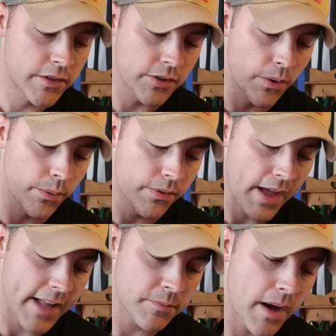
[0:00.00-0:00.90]
So
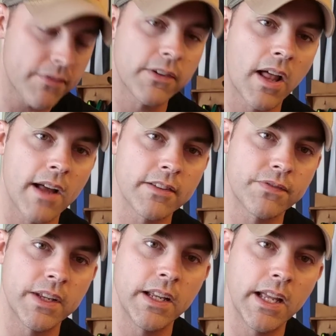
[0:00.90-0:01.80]
that's my
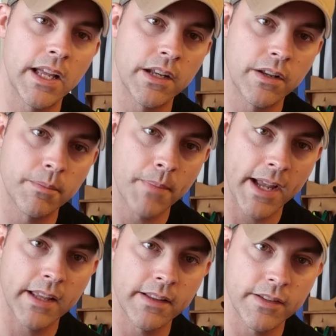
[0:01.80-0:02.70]
philosophy in
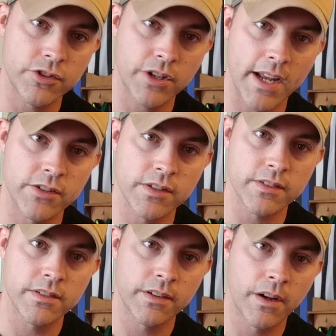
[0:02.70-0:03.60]
making these
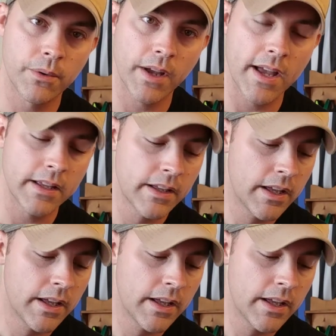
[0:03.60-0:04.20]
changes, okay?